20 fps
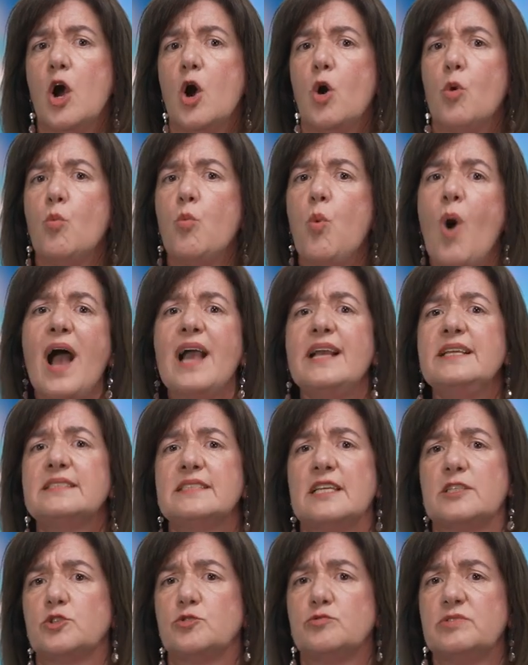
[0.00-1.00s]
why
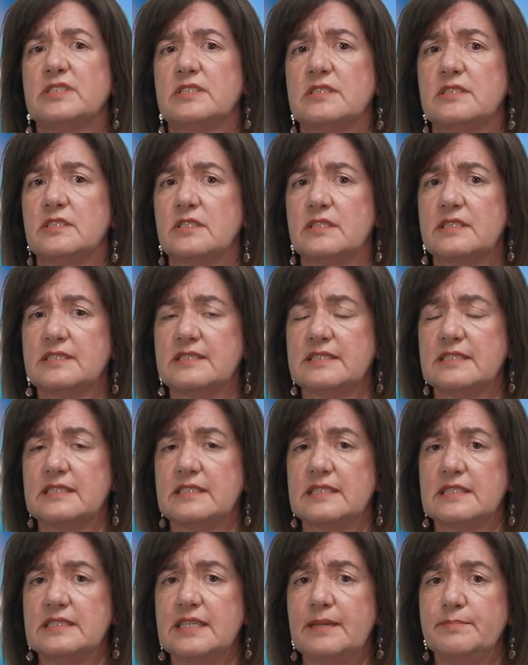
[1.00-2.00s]
such risks are considered
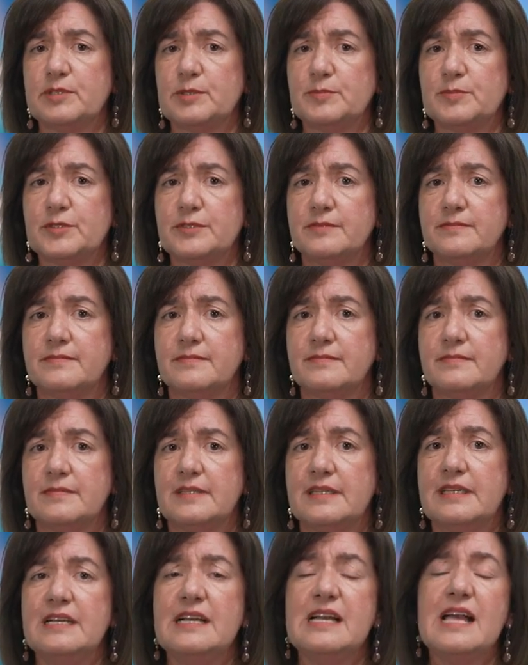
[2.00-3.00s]
acceptable,
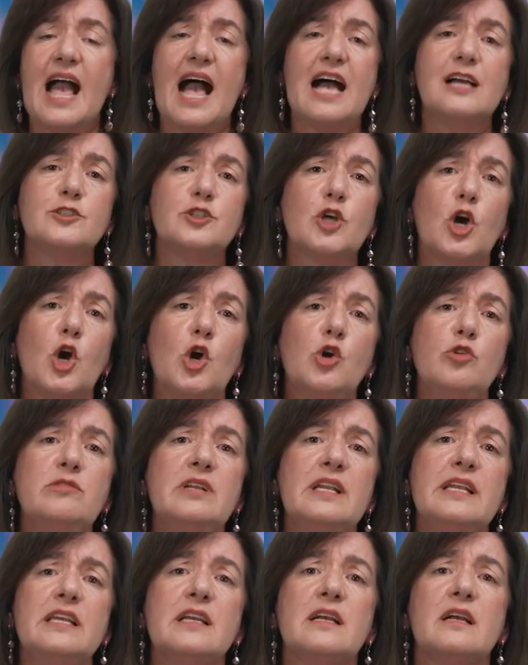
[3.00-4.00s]
and
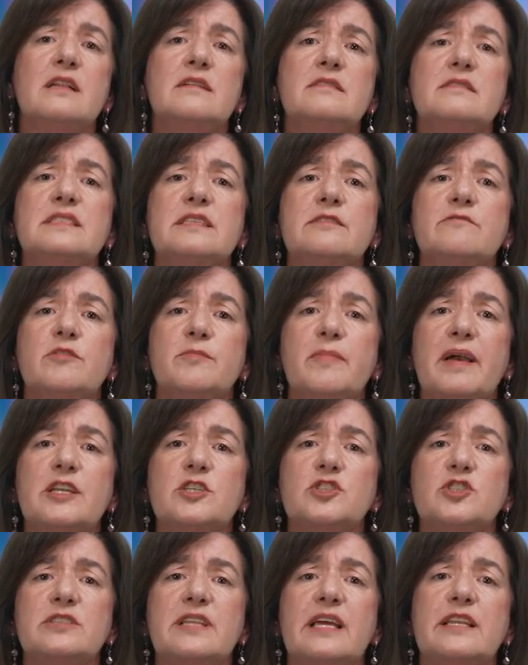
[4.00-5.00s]
only includes
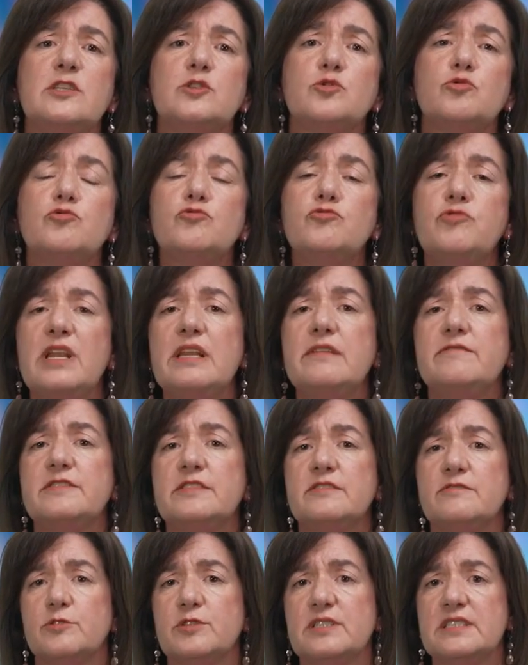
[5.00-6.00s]
information that is
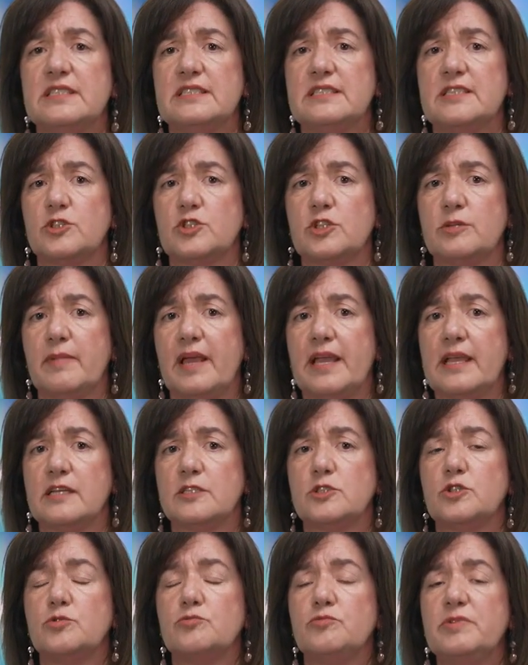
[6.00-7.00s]
relevant for the decision maker
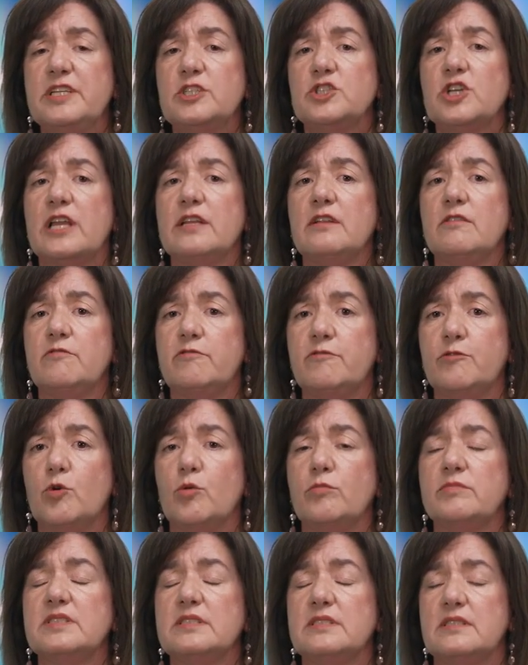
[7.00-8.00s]
to reach an
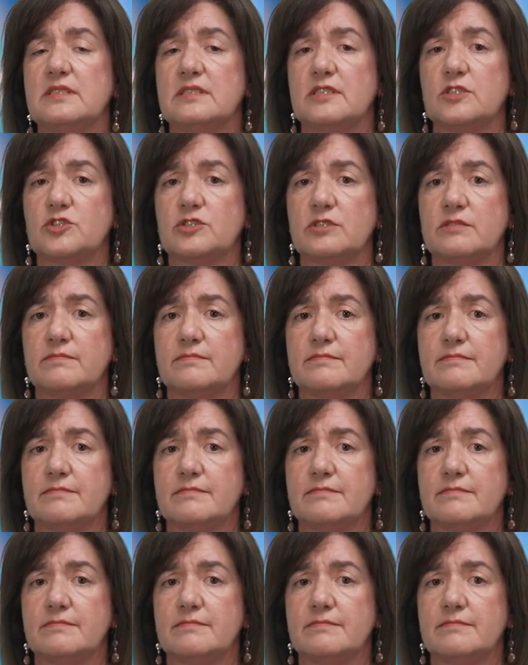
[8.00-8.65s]
informed decision.